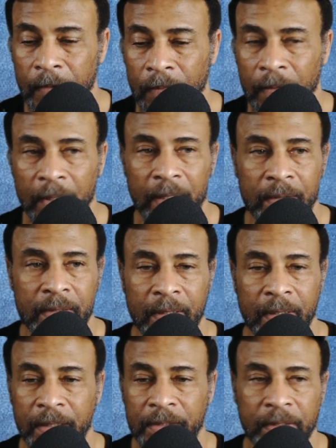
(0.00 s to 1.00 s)
What else
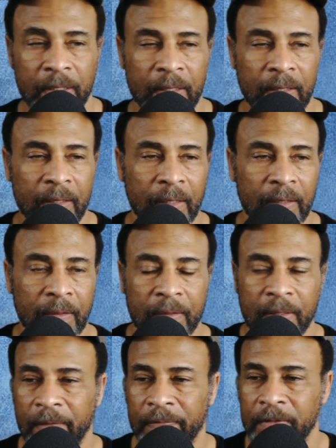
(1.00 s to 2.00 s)
can I share? I know
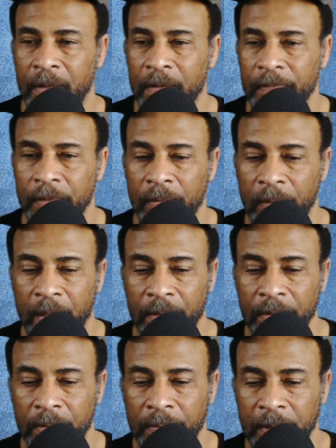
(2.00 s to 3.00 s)
that I've talked for a
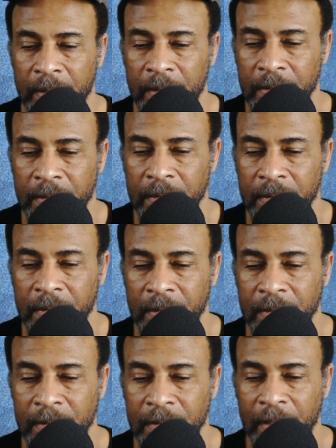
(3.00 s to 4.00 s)
while though, but this
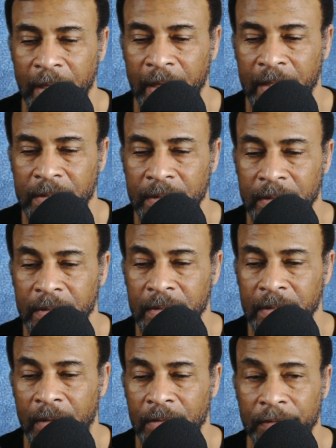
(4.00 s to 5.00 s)
is class. This
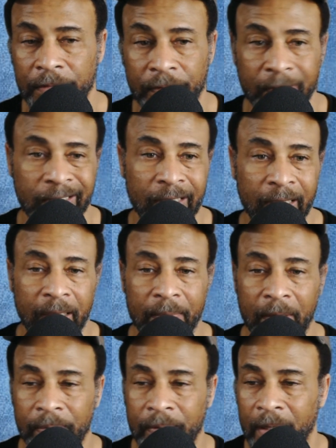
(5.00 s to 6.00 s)
is also free
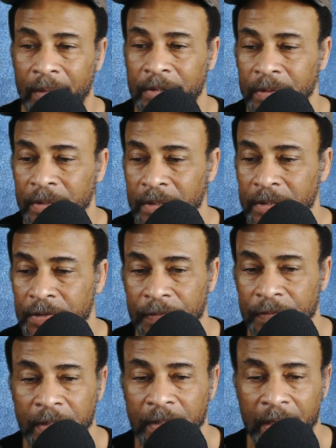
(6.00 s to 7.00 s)
game. I promise you, this is
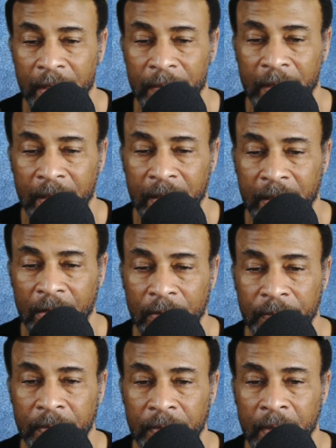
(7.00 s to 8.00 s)
free game that can
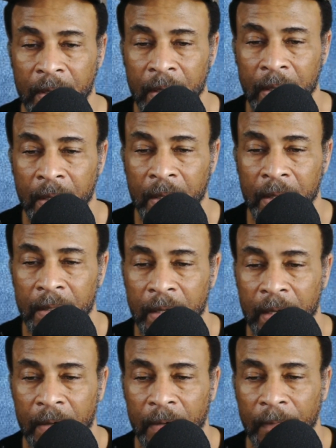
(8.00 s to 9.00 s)
help you.
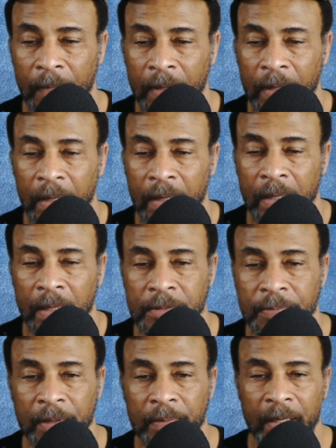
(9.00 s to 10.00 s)
Now,
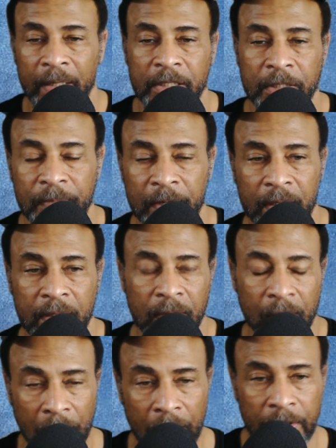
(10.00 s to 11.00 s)
it's been my
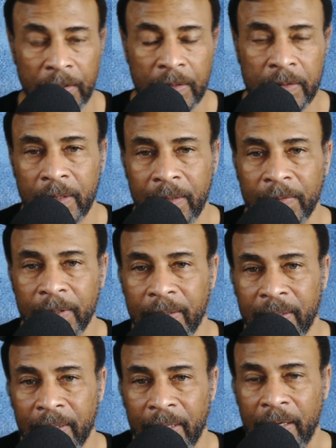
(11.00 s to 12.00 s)
experience when you're dealing
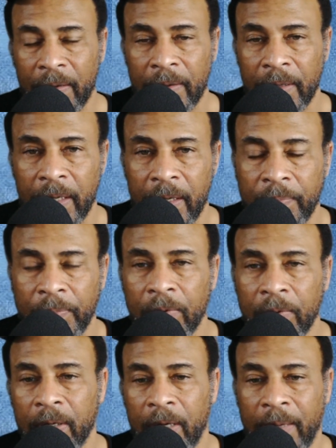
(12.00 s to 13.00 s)
with
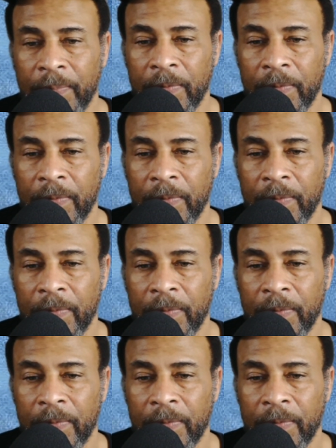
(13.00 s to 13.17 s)
airport